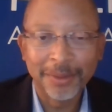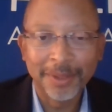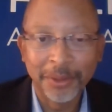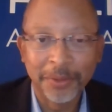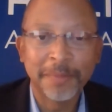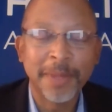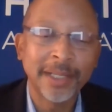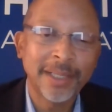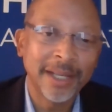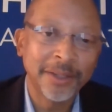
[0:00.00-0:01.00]
during my
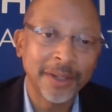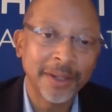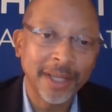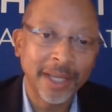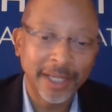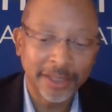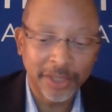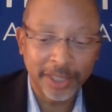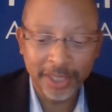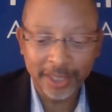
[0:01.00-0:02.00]
tenure at
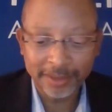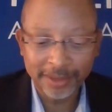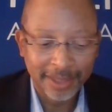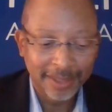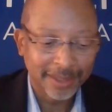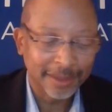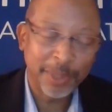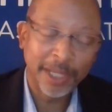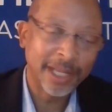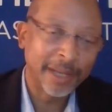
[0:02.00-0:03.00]
HHS. The
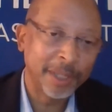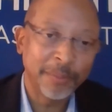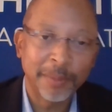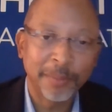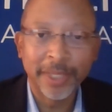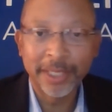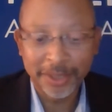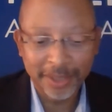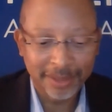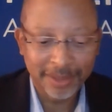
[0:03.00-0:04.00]
pandemic
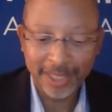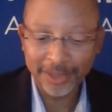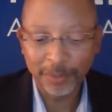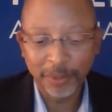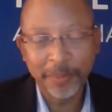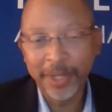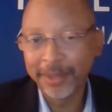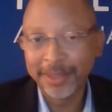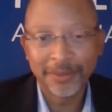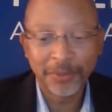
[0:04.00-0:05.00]
preparation, disaster
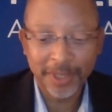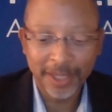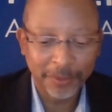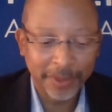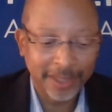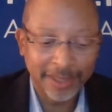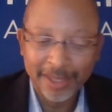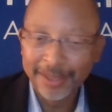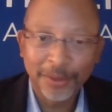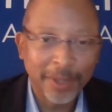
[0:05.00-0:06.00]
preparedness and recovery,
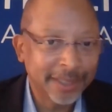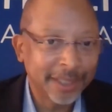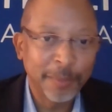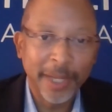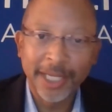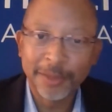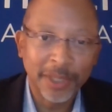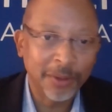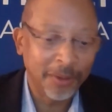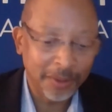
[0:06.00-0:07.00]
crisis
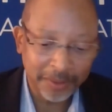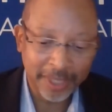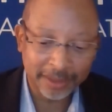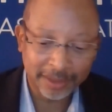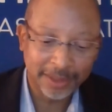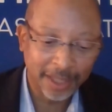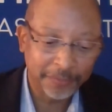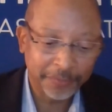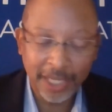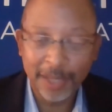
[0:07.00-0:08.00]
management, all that
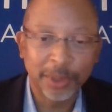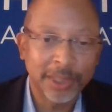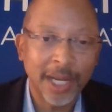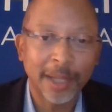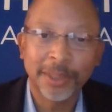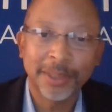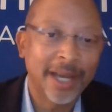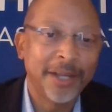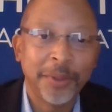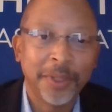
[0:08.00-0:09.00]
stuff, tabletops,
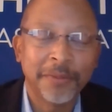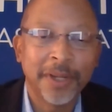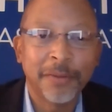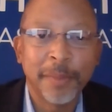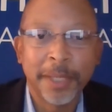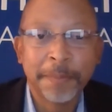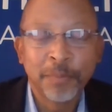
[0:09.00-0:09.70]
continuity of government.